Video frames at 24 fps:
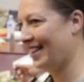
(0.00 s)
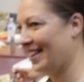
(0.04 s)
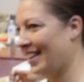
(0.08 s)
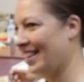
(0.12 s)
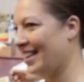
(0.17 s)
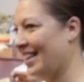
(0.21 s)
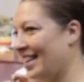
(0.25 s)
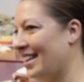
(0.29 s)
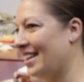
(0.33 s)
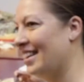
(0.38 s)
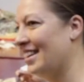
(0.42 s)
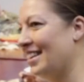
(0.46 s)

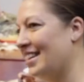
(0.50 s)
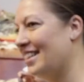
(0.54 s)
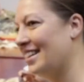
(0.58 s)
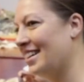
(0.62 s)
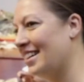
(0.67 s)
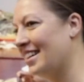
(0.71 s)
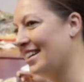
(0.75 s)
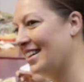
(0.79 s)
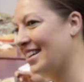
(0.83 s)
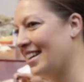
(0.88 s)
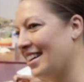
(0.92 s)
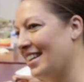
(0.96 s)
What did the
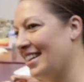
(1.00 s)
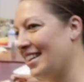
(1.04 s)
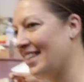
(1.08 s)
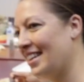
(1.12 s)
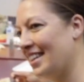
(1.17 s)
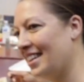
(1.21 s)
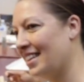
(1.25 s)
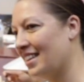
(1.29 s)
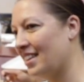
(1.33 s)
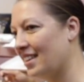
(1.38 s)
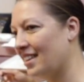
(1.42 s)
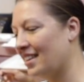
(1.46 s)
mermaid
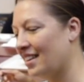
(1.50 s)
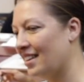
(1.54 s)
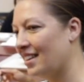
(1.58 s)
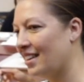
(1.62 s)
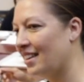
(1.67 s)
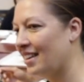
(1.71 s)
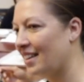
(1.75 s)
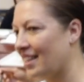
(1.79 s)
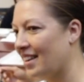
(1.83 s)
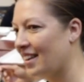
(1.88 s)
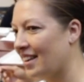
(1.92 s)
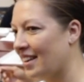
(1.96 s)
use to
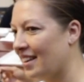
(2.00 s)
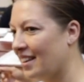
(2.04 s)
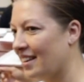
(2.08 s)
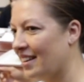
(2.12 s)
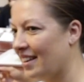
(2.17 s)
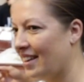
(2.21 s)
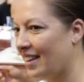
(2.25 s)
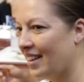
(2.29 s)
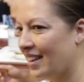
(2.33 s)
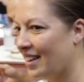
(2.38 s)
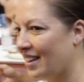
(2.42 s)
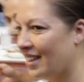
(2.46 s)
wash her
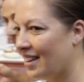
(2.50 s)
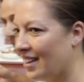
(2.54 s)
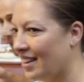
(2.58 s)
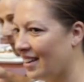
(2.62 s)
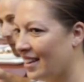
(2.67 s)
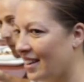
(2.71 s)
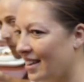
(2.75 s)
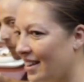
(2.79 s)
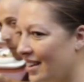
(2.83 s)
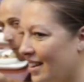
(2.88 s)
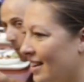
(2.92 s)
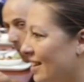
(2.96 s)
fins?
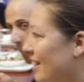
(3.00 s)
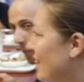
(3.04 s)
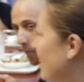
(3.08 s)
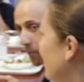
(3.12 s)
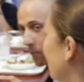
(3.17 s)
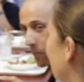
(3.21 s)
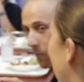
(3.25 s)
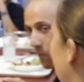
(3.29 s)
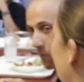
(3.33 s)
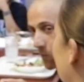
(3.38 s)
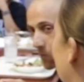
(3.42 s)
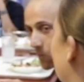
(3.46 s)

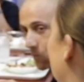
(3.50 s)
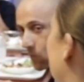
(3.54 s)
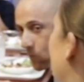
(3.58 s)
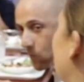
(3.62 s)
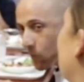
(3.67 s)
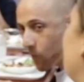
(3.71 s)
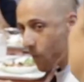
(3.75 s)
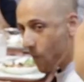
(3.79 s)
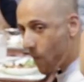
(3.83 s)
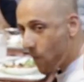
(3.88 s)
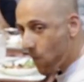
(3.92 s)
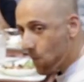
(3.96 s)
What?
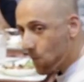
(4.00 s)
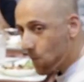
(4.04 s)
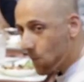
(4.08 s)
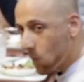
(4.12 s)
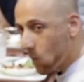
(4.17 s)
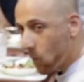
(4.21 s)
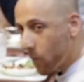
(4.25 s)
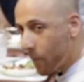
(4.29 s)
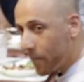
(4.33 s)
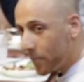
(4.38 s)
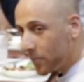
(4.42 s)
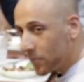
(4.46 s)

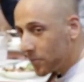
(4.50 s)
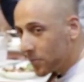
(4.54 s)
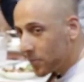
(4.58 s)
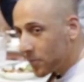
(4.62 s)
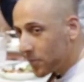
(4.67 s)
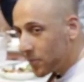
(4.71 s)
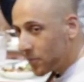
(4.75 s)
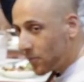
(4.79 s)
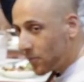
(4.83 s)
Tide.